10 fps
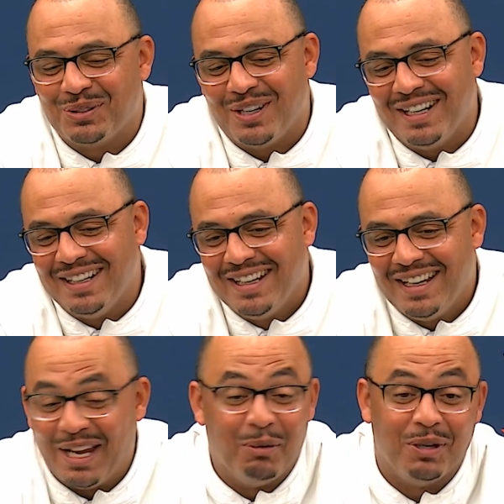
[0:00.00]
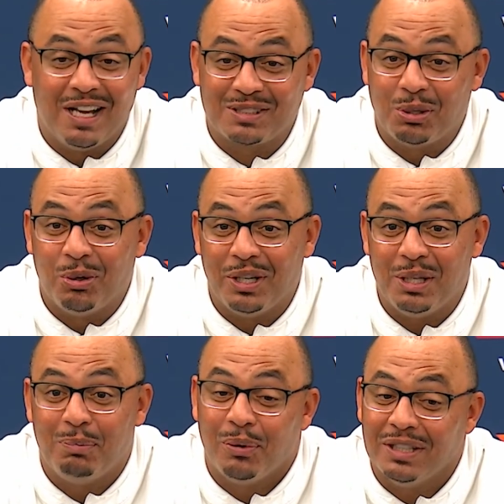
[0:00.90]
right? And we're not scoring
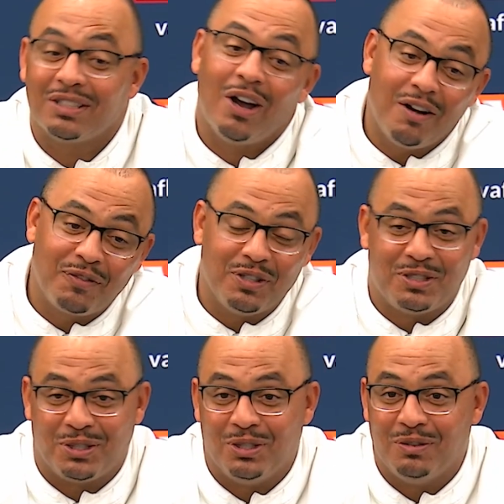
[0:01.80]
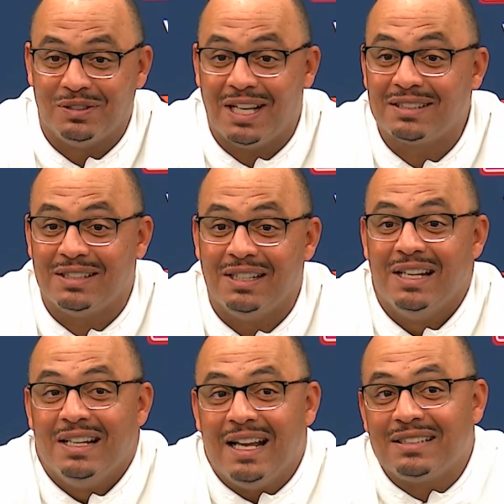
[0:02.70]
any points off of the turnovers.
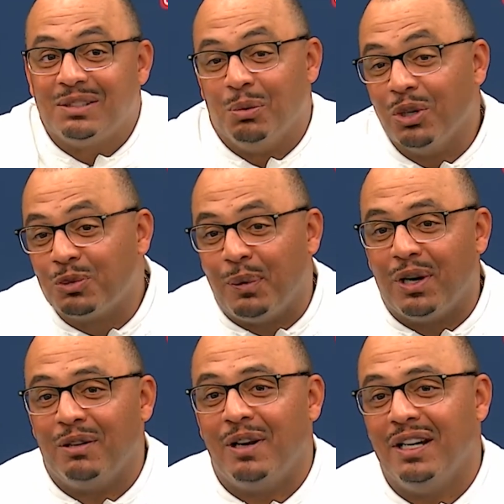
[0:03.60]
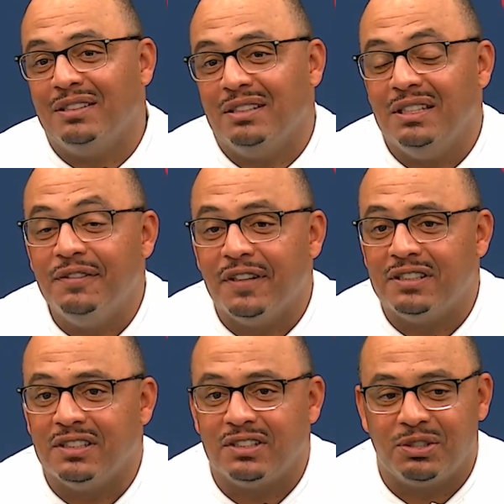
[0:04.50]
That's the worst part, right? Is the
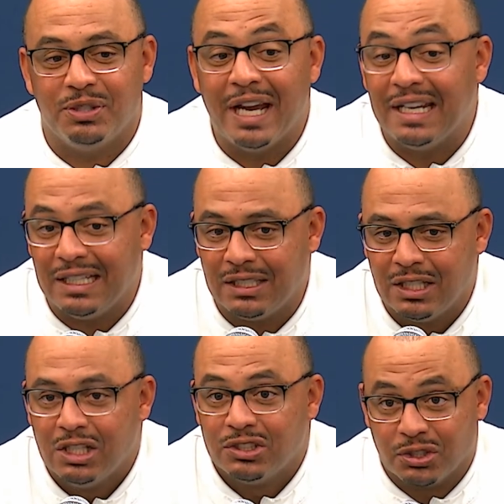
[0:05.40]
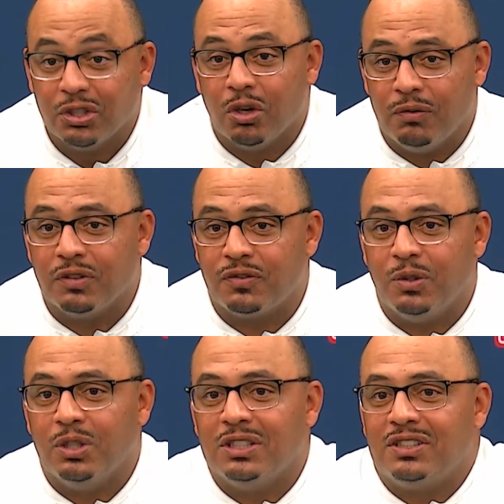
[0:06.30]
defense is creating turnovers
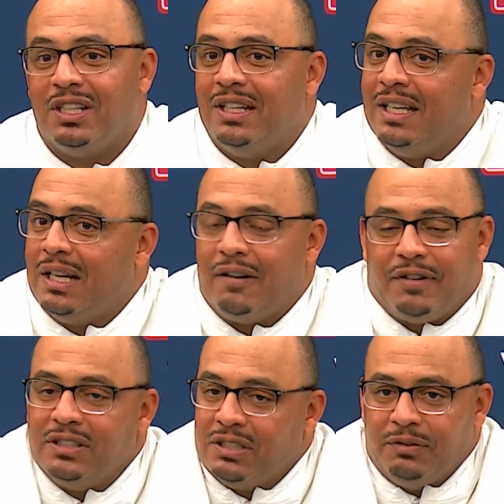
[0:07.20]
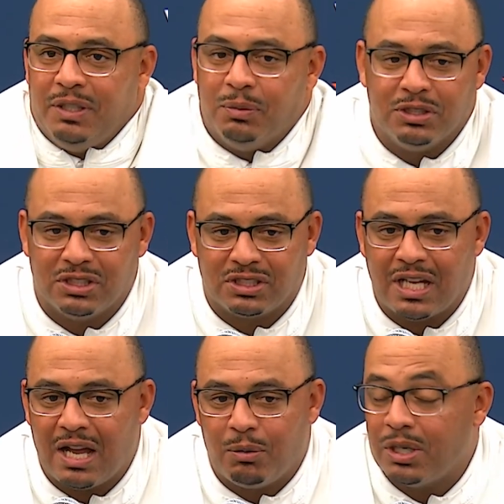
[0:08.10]
for us, and then offensively we're
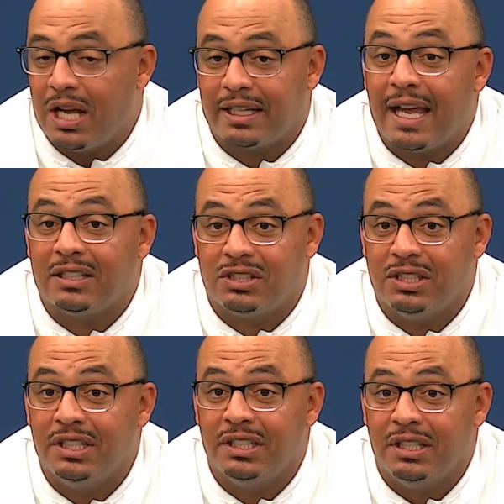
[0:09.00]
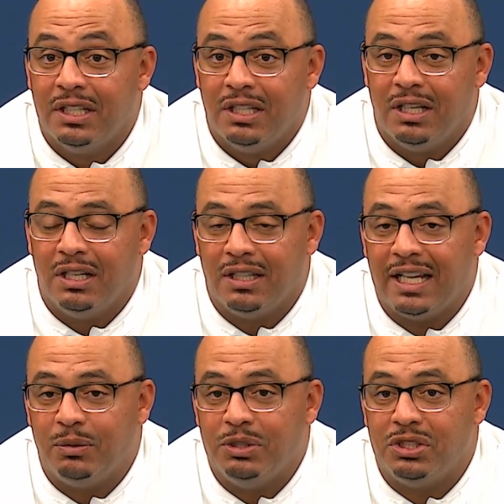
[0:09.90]
not cashing in
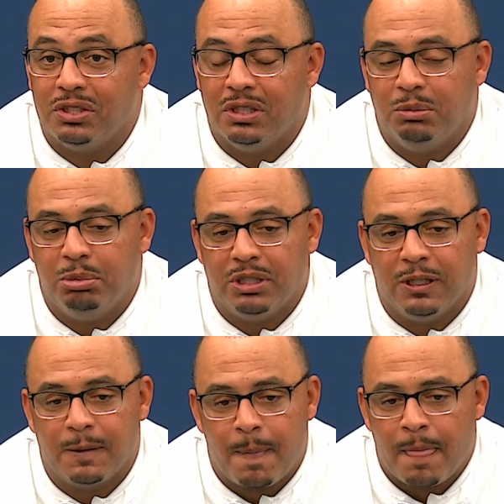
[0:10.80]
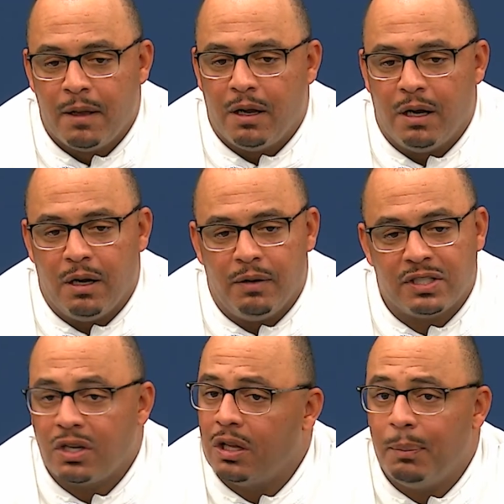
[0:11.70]
like we should. But
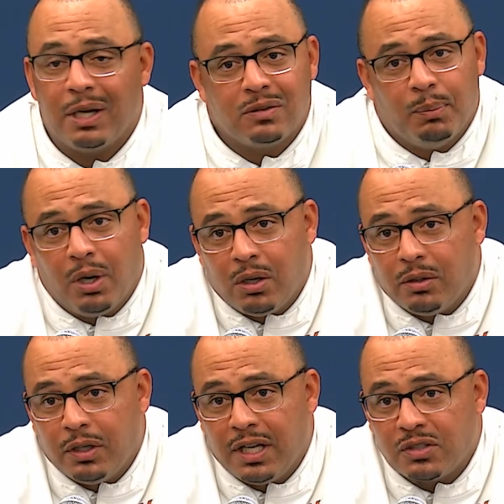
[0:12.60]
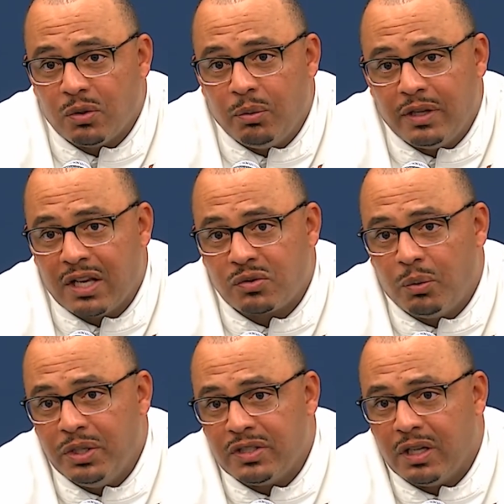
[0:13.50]
it's all about the ball, and that's what
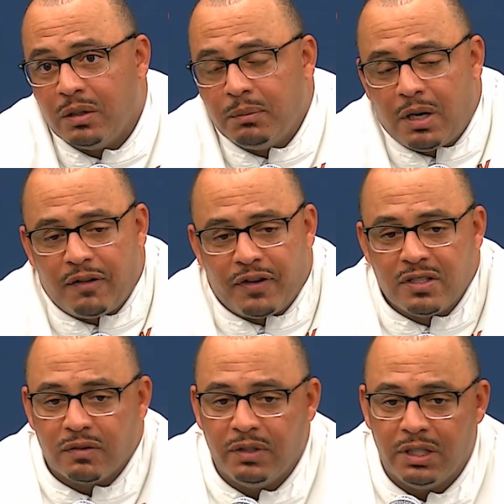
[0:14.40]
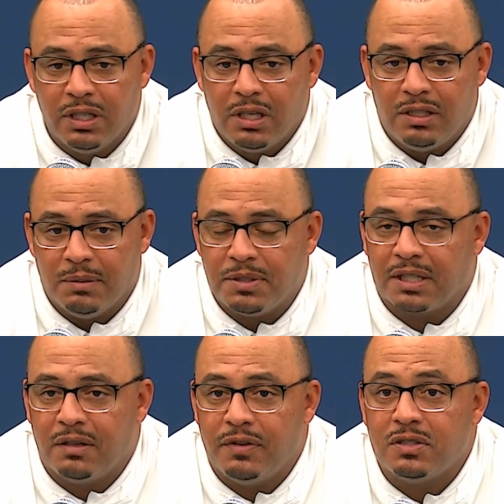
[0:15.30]
we tell them. Offensively, the
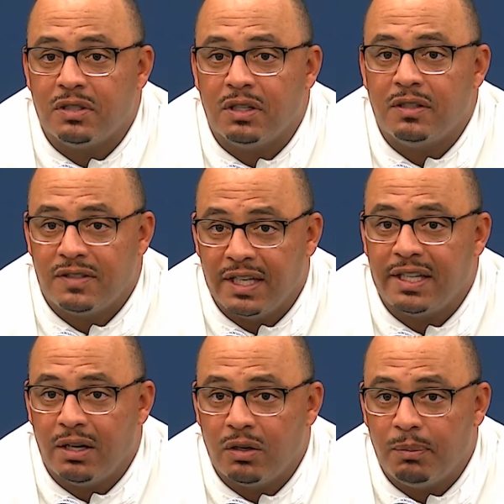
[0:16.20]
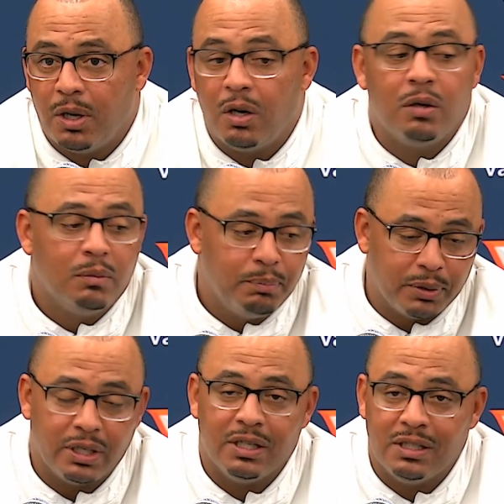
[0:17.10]
objective is to take care of the ball,
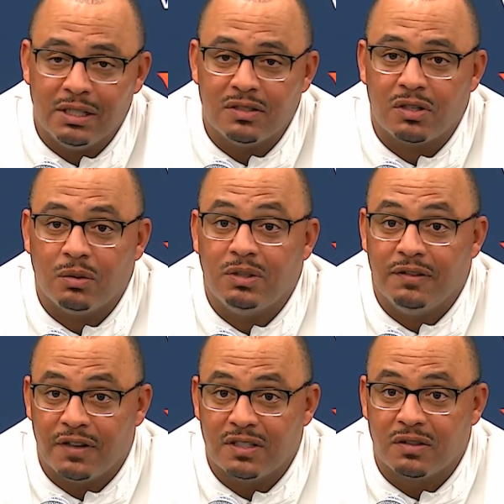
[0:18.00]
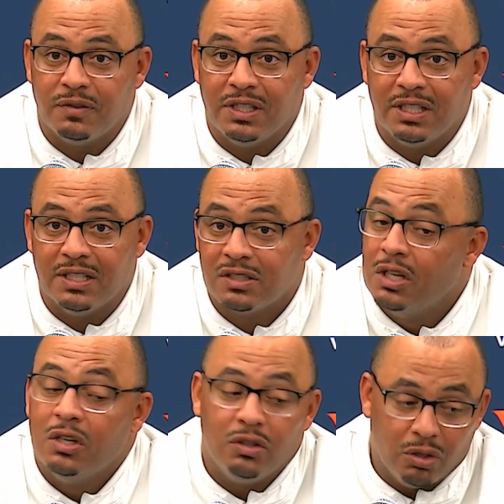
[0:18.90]
put it in the end zone. Defensively is,
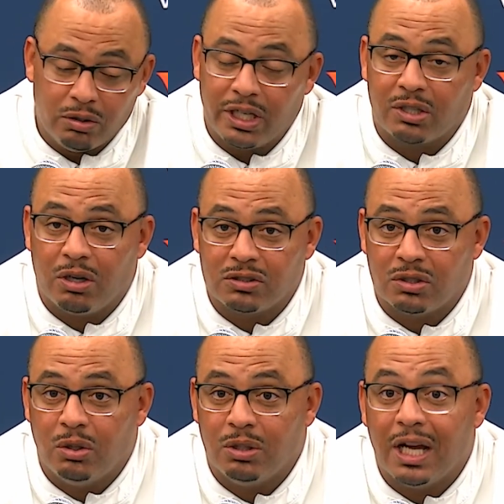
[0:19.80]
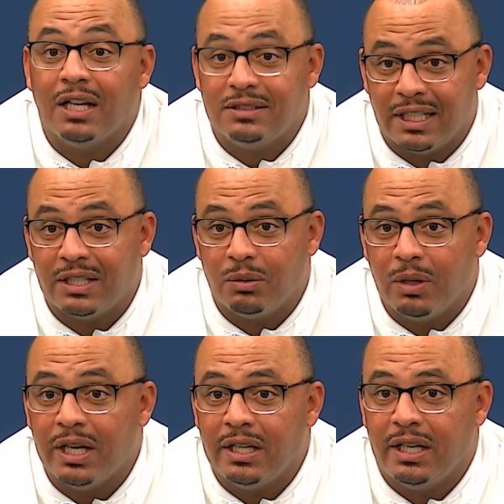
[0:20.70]
don't let it cross the goal line, take it
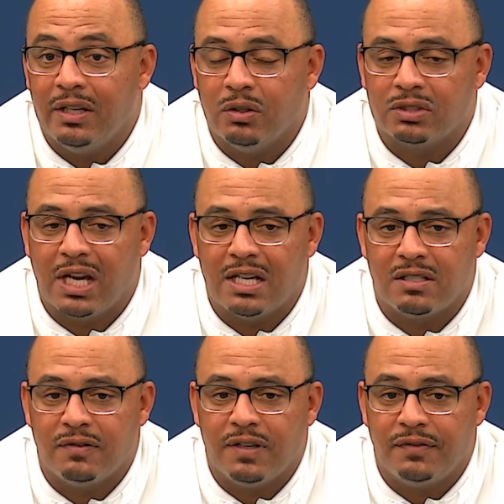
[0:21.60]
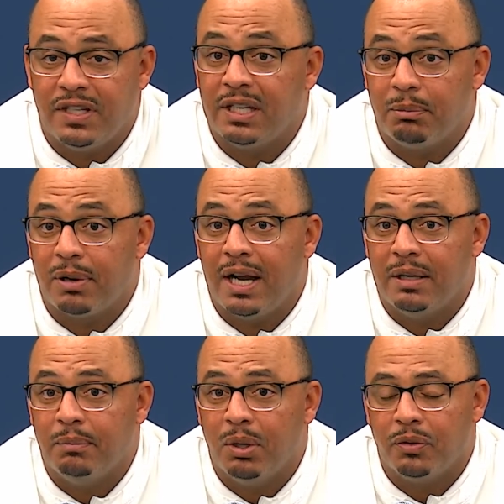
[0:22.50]
away. And those guys have taken pride
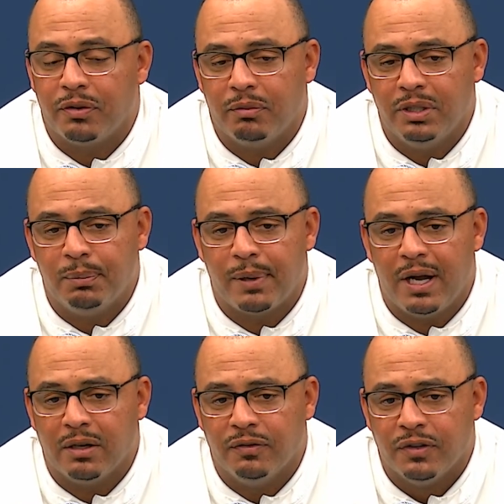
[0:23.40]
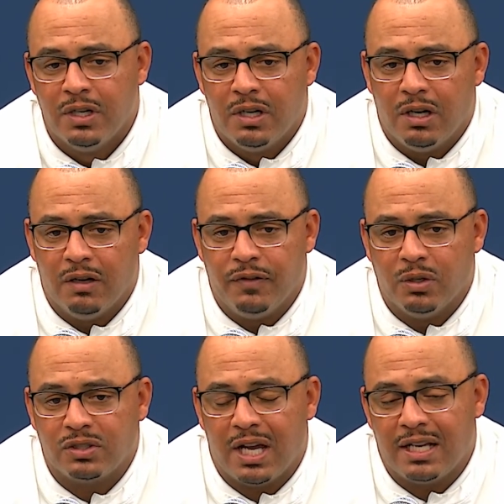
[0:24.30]
in both, and really proud of
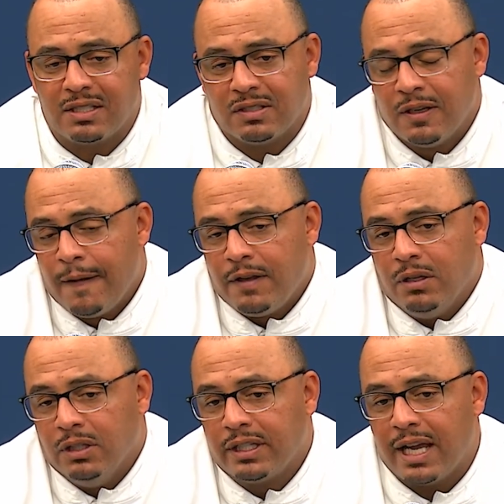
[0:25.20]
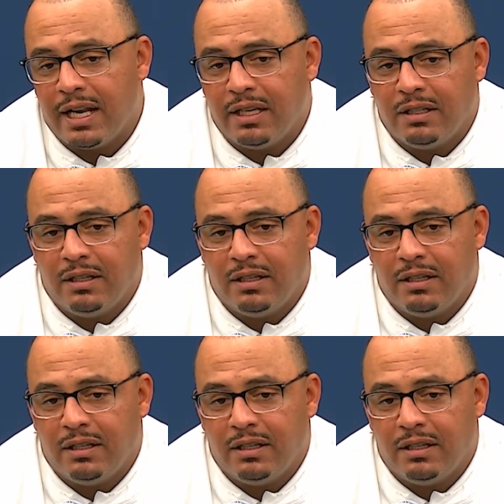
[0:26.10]
those guys, because you look at it,